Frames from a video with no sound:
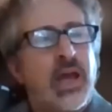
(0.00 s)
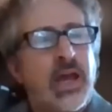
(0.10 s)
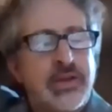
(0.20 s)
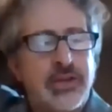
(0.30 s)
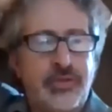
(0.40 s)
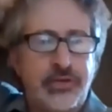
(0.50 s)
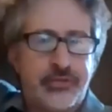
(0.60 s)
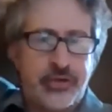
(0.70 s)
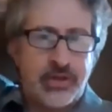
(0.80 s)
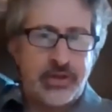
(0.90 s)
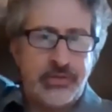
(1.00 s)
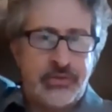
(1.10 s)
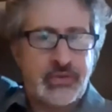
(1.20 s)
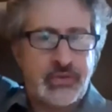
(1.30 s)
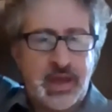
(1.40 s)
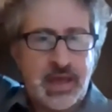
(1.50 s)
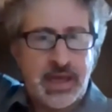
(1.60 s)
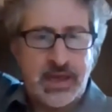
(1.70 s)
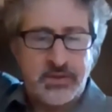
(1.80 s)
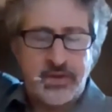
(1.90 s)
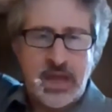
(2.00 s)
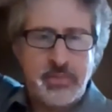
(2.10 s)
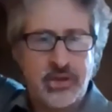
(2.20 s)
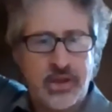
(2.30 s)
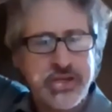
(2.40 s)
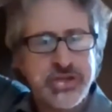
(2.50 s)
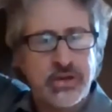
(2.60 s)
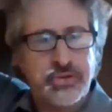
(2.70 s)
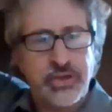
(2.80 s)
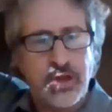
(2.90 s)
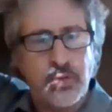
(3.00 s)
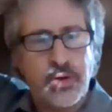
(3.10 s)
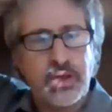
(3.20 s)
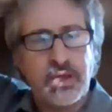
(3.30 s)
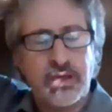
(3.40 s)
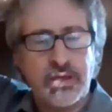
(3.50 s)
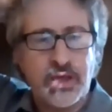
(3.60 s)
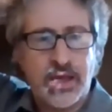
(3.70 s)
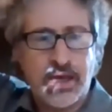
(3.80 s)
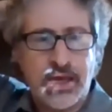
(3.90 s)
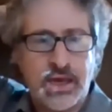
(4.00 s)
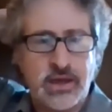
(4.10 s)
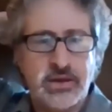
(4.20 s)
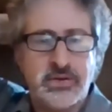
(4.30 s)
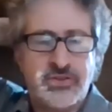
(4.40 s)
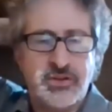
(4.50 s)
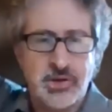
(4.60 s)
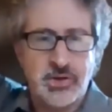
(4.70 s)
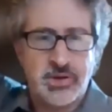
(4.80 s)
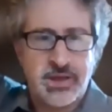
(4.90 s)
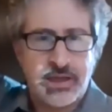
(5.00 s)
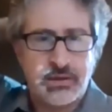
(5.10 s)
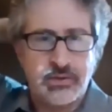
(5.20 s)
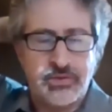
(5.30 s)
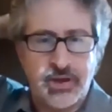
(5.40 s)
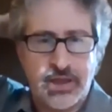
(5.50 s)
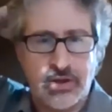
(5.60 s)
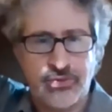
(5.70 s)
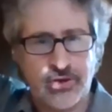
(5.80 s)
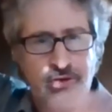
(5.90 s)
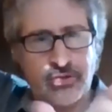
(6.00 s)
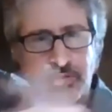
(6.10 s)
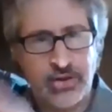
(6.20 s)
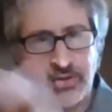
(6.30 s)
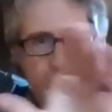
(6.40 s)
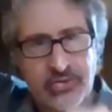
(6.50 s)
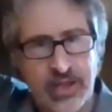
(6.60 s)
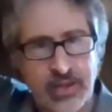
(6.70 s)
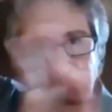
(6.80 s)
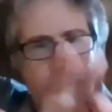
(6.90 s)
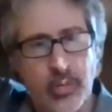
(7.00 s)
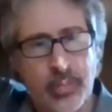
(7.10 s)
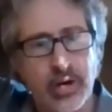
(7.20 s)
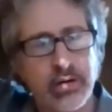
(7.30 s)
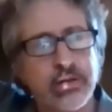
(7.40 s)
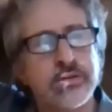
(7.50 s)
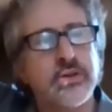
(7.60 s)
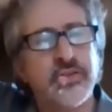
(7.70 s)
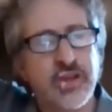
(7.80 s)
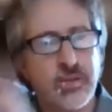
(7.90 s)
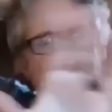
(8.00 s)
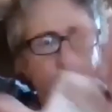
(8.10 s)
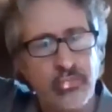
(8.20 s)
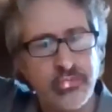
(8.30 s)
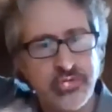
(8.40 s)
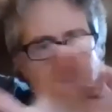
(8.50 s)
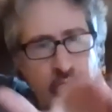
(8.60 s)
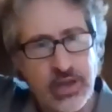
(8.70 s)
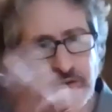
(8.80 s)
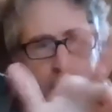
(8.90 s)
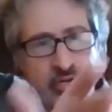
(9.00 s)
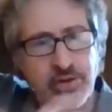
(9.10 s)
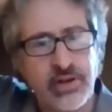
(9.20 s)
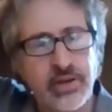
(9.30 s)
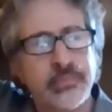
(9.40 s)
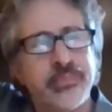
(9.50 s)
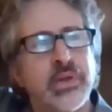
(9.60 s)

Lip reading: active inference and emulation theory and similar accounts that are sort of in the same ballpark, the same general air vicinity,